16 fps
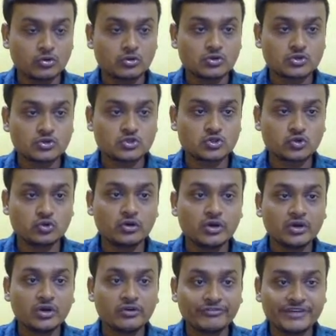
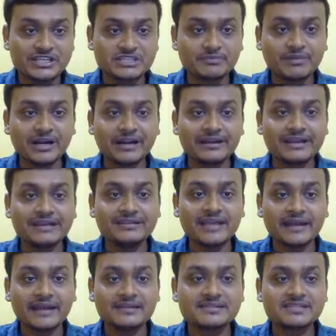So which bird did
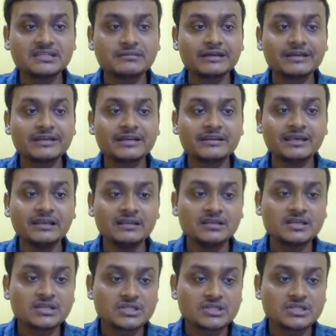the ancient mariner kill?